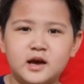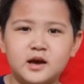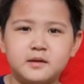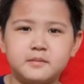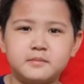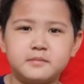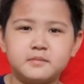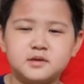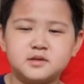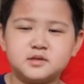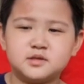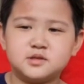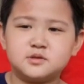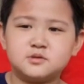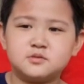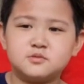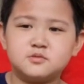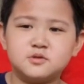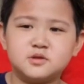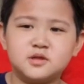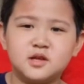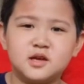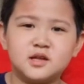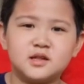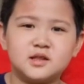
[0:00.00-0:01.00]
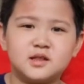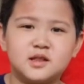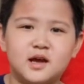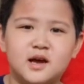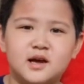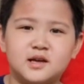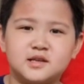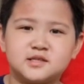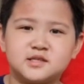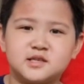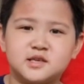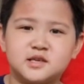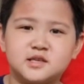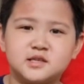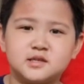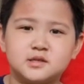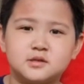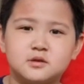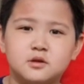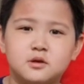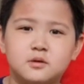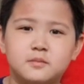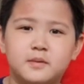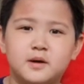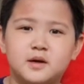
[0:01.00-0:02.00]
I'm a student at
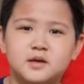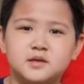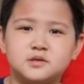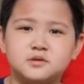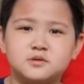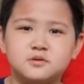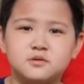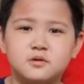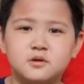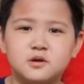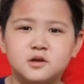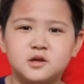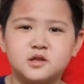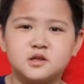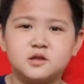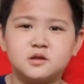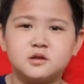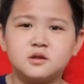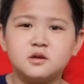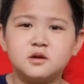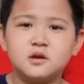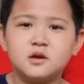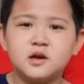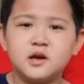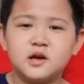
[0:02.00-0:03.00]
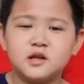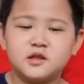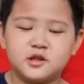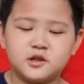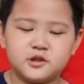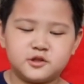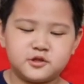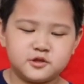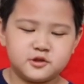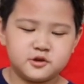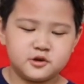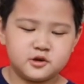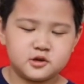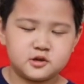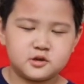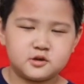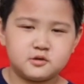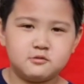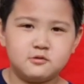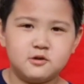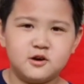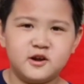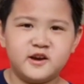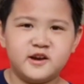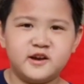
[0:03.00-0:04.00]
Charis Global School in the
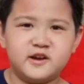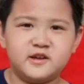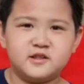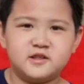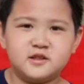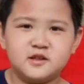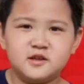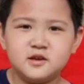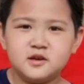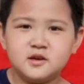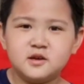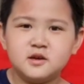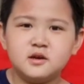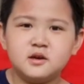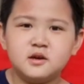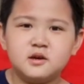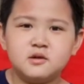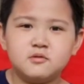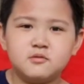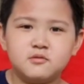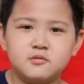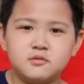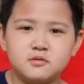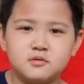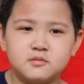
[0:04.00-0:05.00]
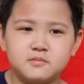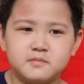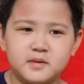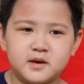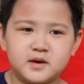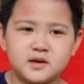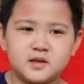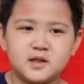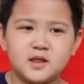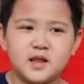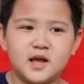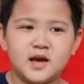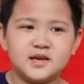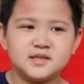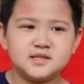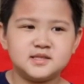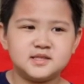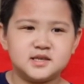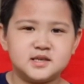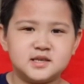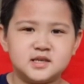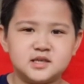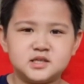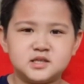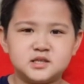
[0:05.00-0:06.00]
3rd grade. My
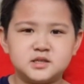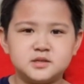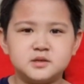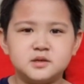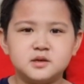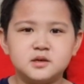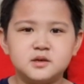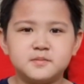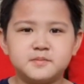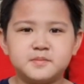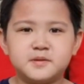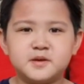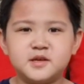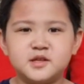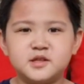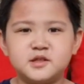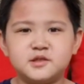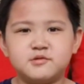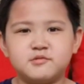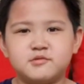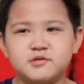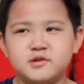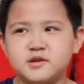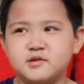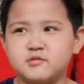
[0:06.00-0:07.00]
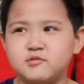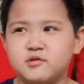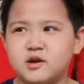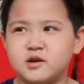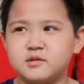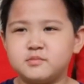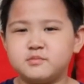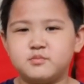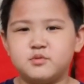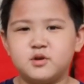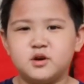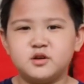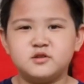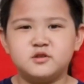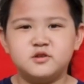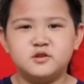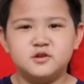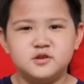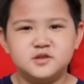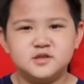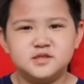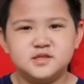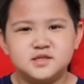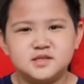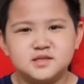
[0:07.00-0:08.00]
class is P3 Wright
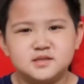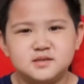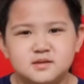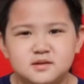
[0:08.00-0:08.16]
Brothers,